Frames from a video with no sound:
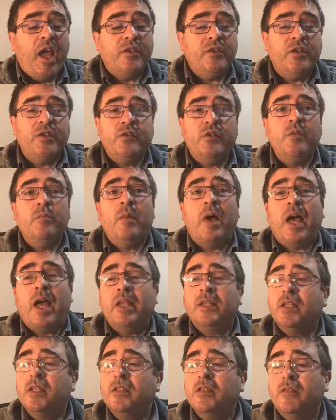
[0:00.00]
It just
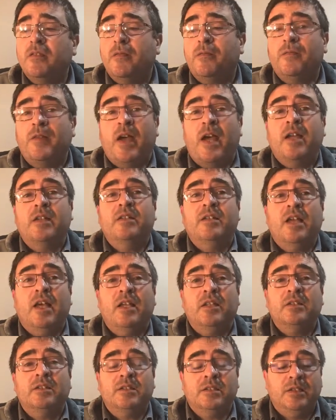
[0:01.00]
reminds us of the fact
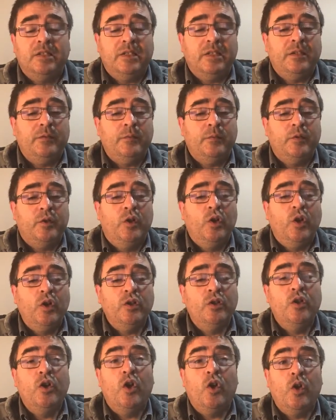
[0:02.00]
that
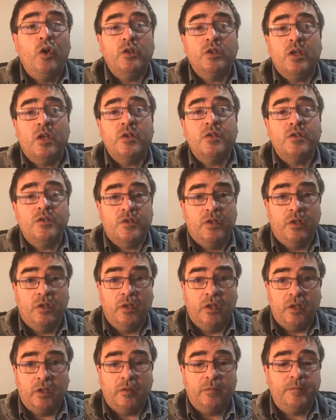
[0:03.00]
God calls us to
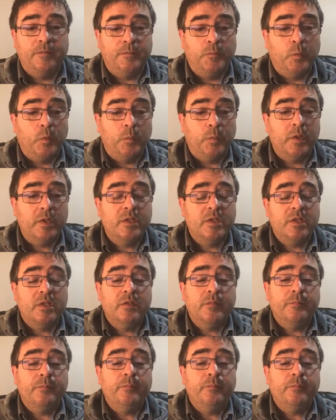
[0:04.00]
look forward.